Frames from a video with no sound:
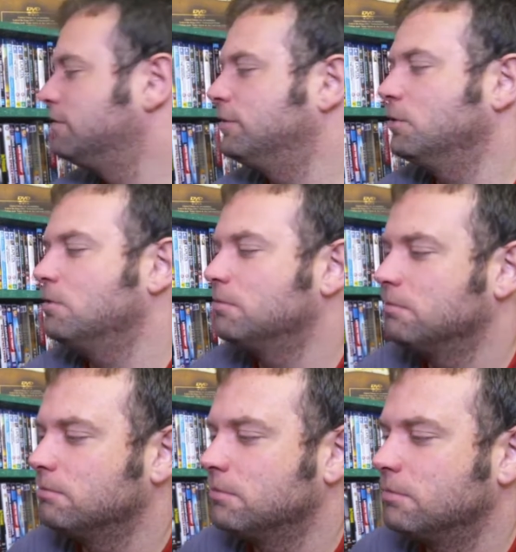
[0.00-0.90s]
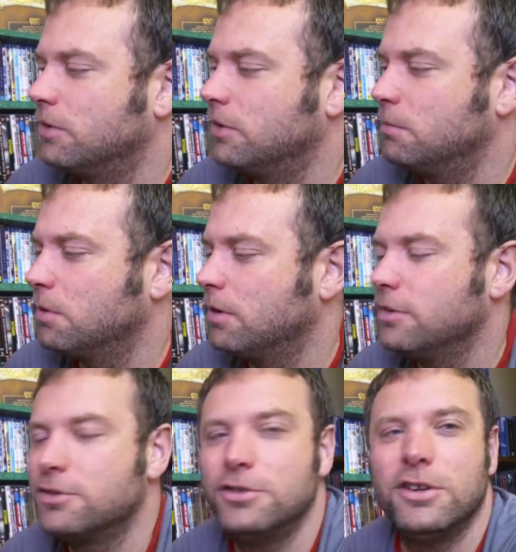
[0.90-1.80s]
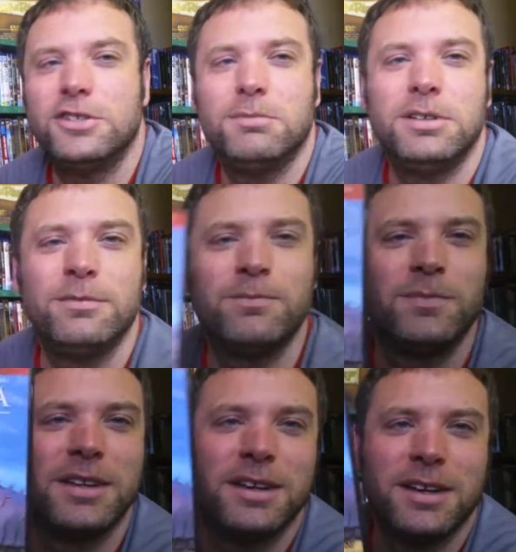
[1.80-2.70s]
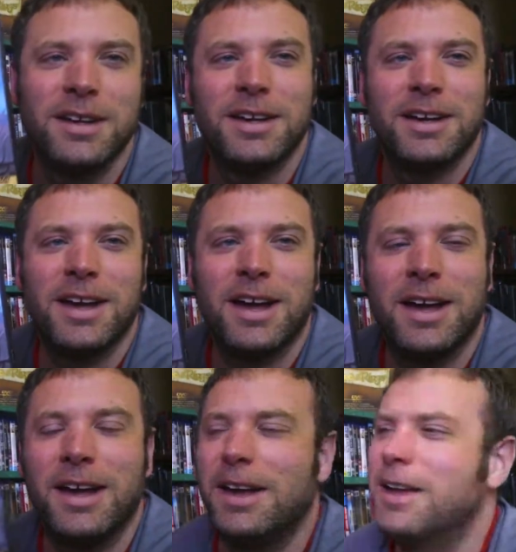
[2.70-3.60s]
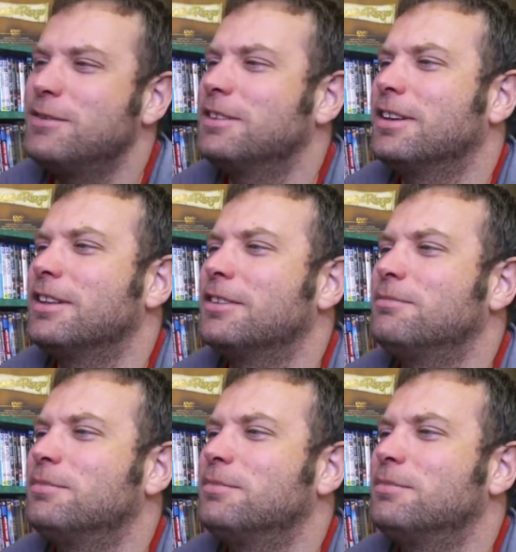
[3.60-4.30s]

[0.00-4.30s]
film, I think, by the Studio Ghibli. Hayao